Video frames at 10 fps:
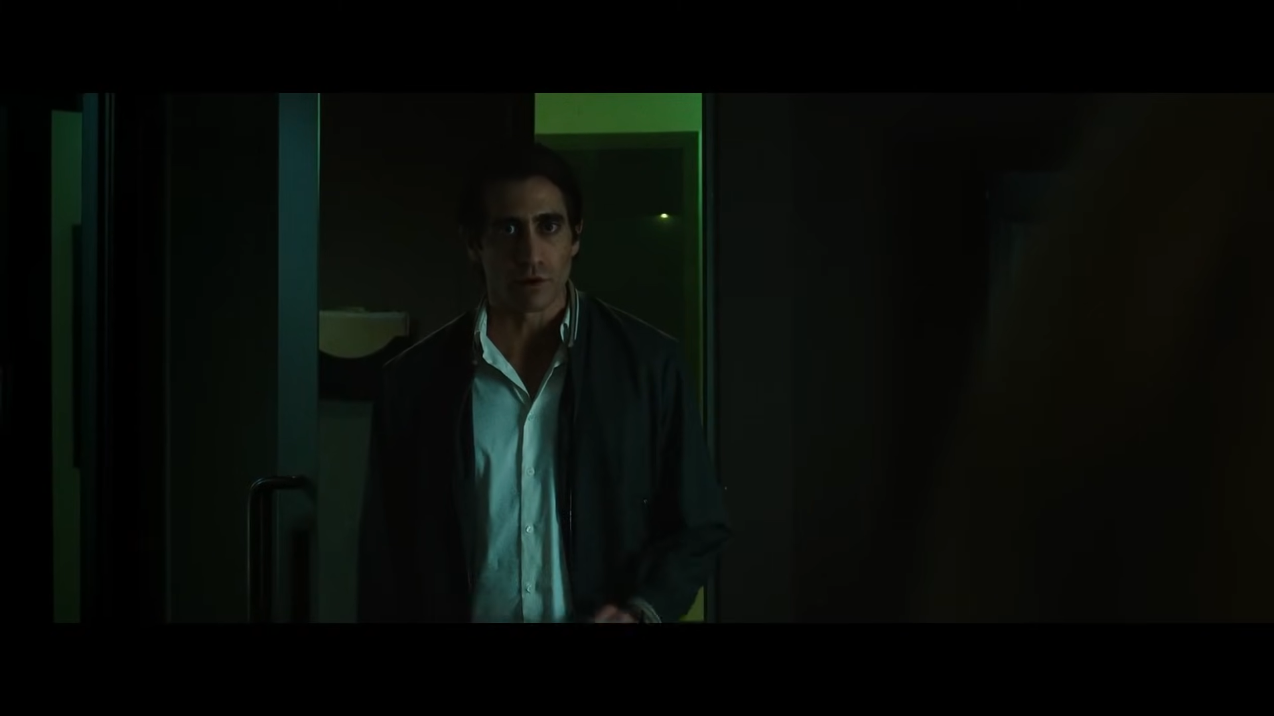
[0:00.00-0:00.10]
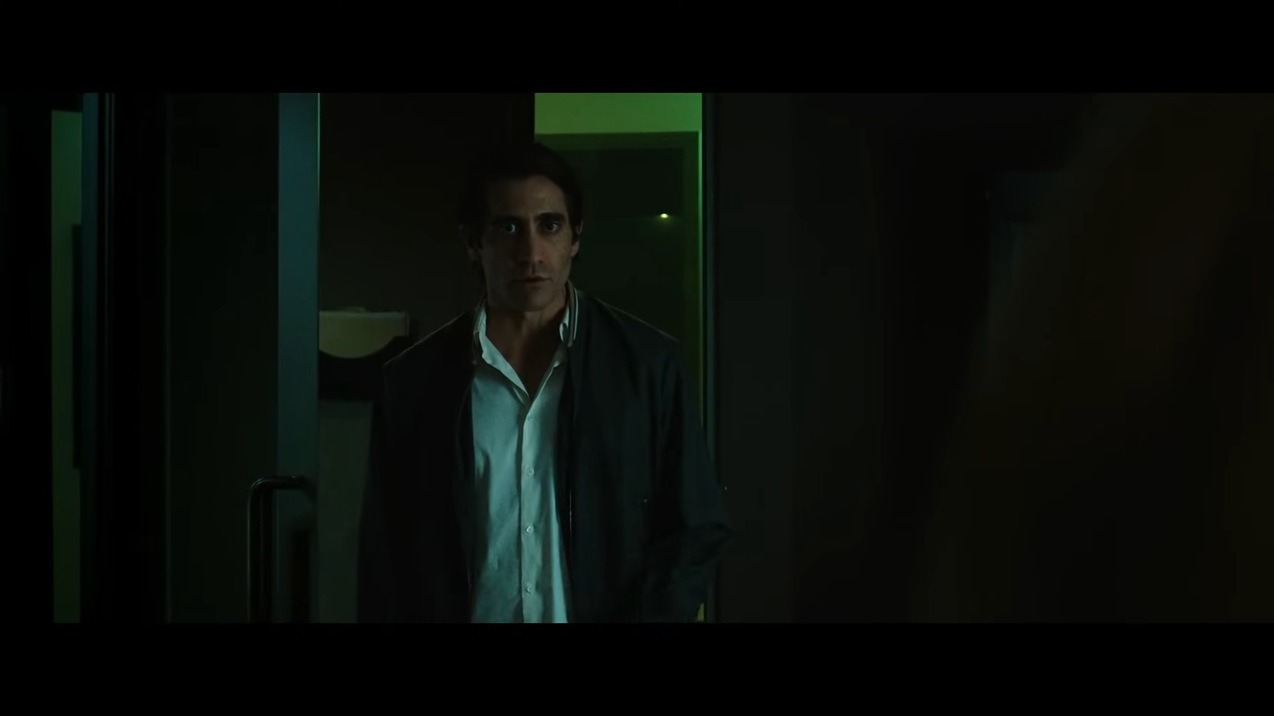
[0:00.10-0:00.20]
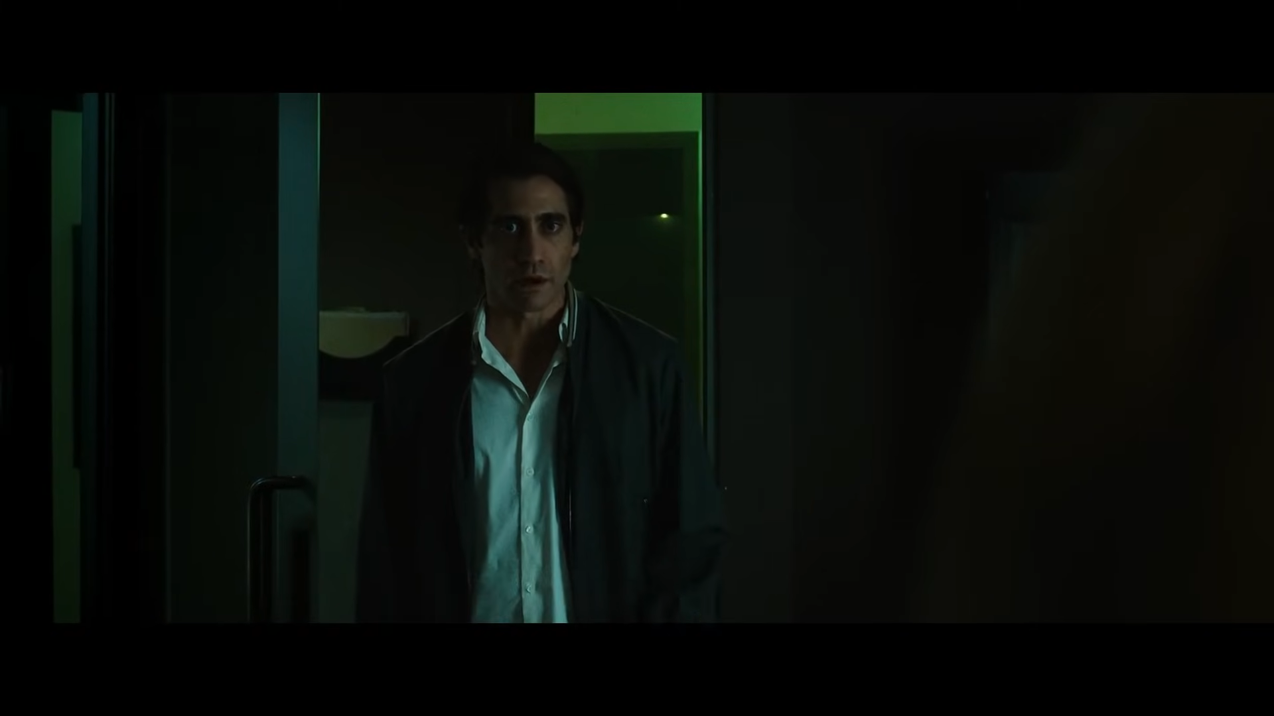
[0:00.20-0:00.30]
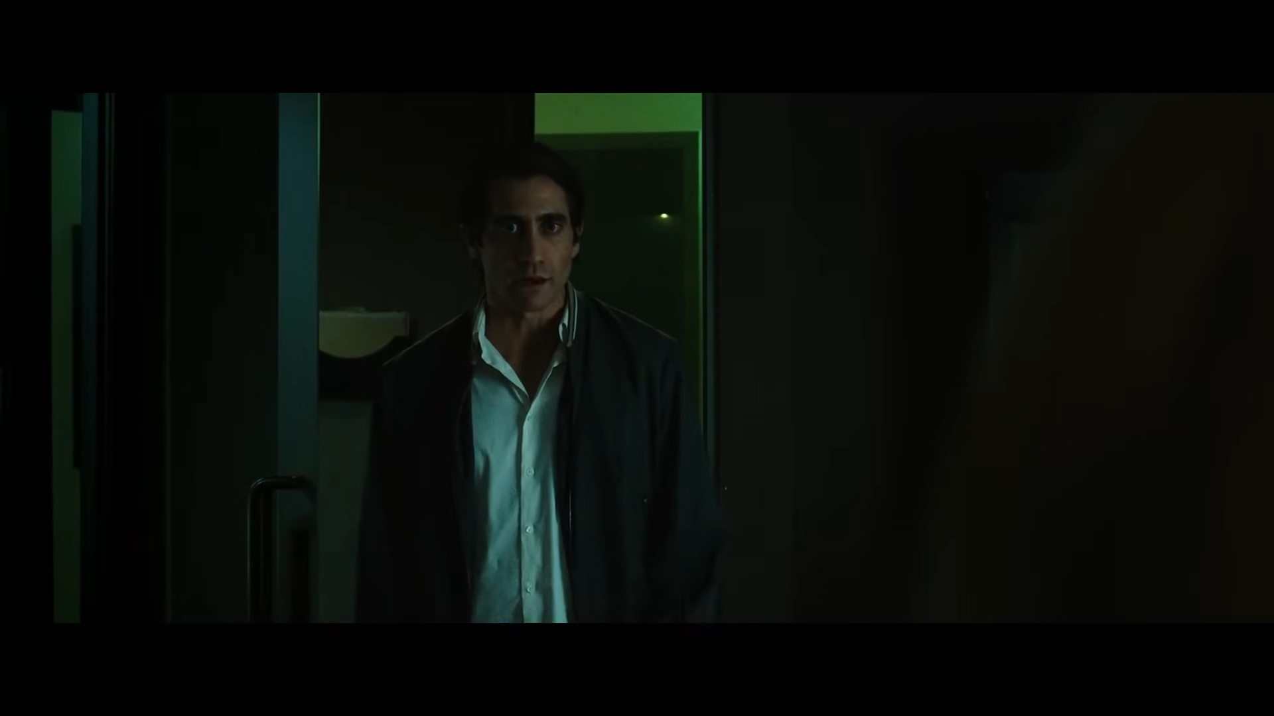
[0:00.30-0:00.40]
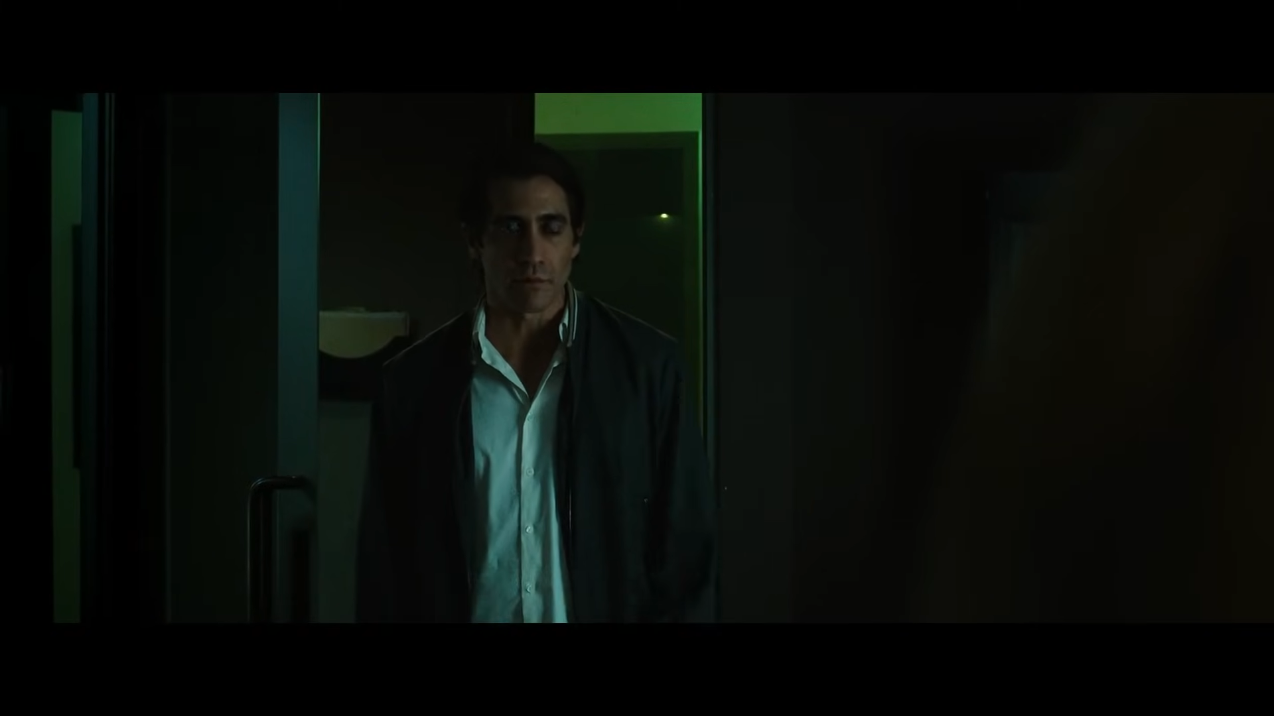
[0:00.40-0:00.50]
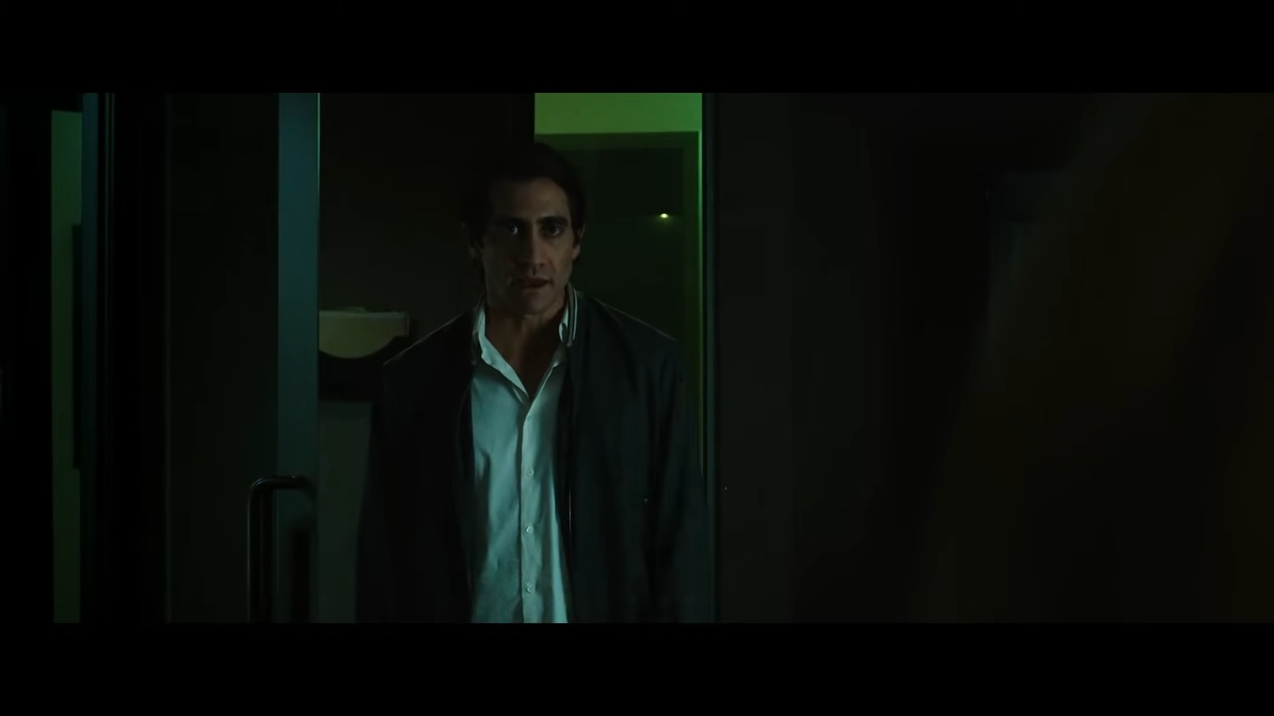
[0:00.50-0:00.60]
to be credited